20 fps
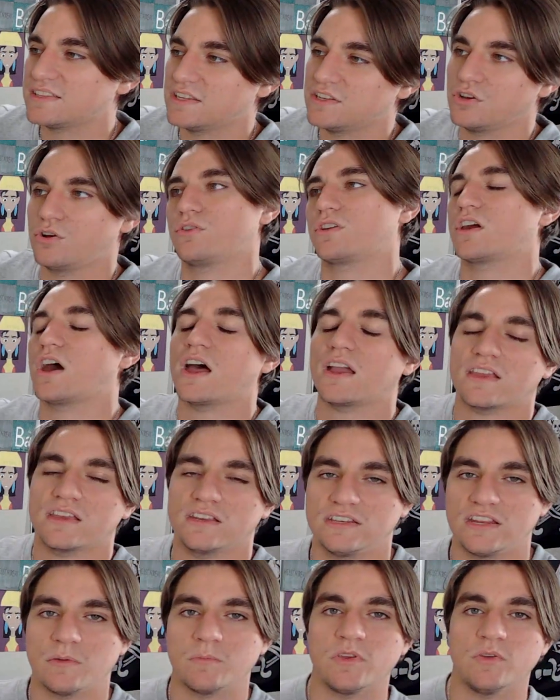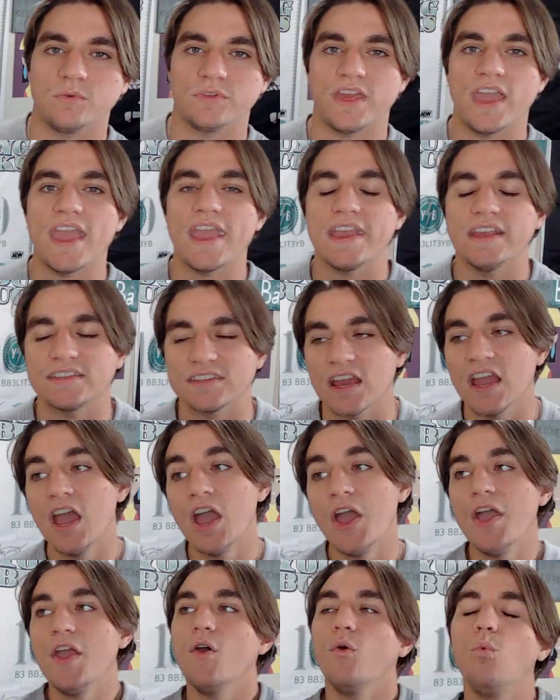And you go to Kotkaniemi with 8,
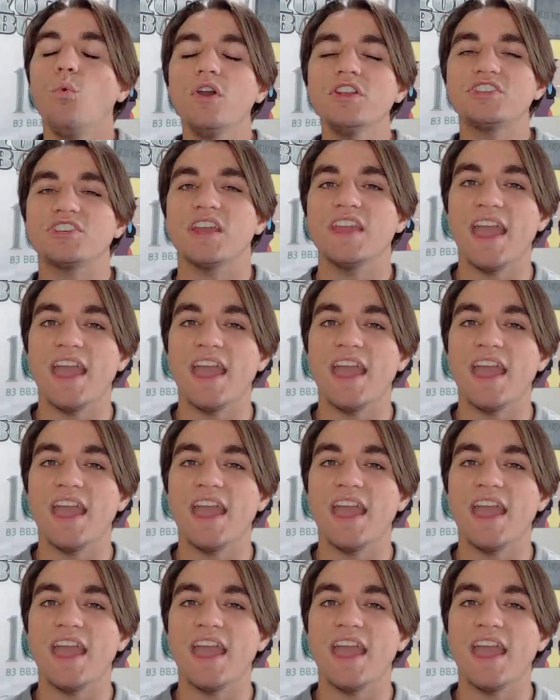which